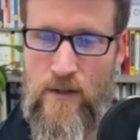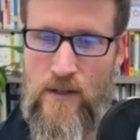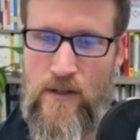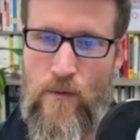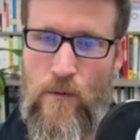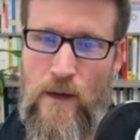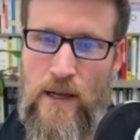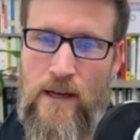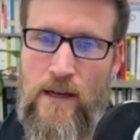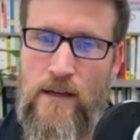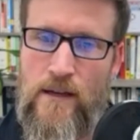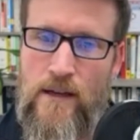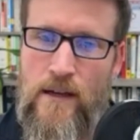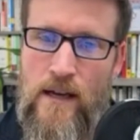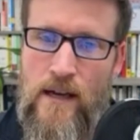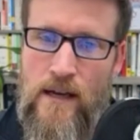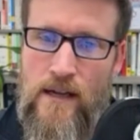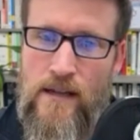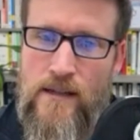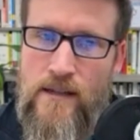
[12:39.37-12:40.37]
so we can
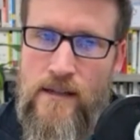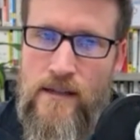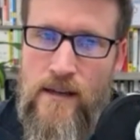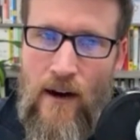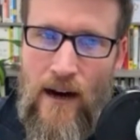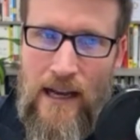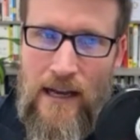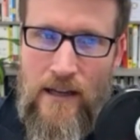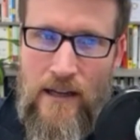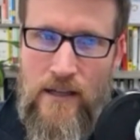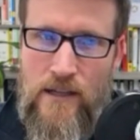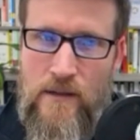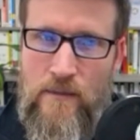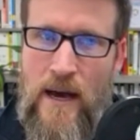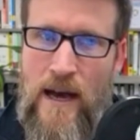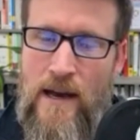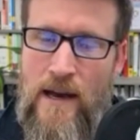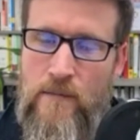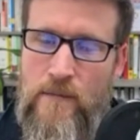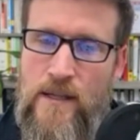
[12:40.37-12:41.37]
silence
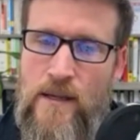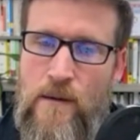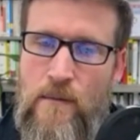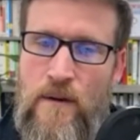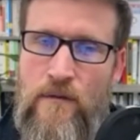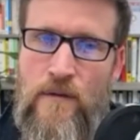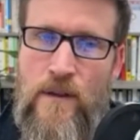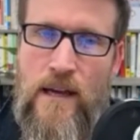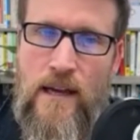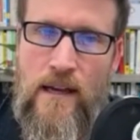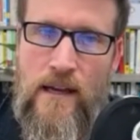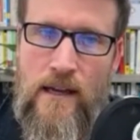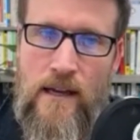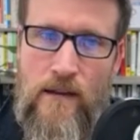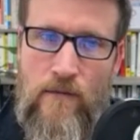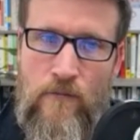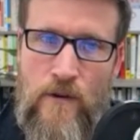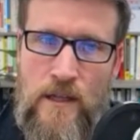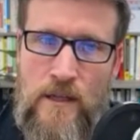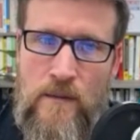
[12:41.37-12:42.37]
perhaps some of
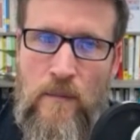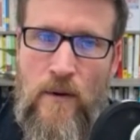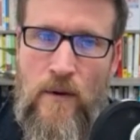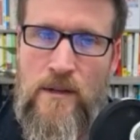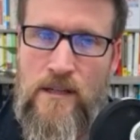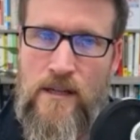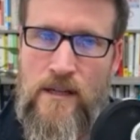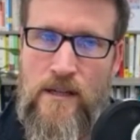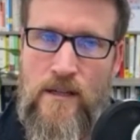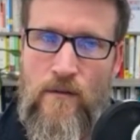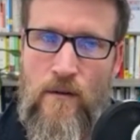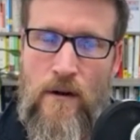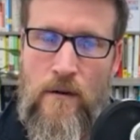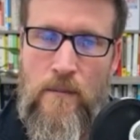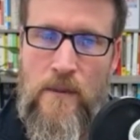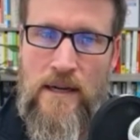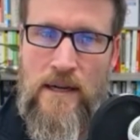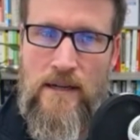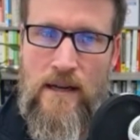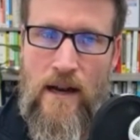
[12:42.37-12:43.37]
the responses to
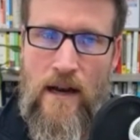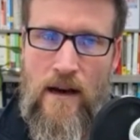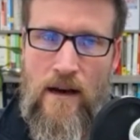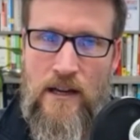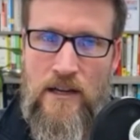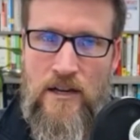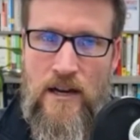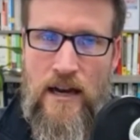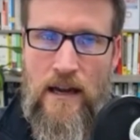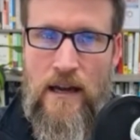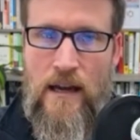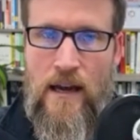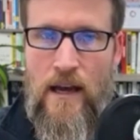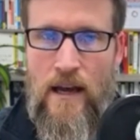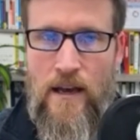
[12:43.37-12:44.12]
our amygdala hijack.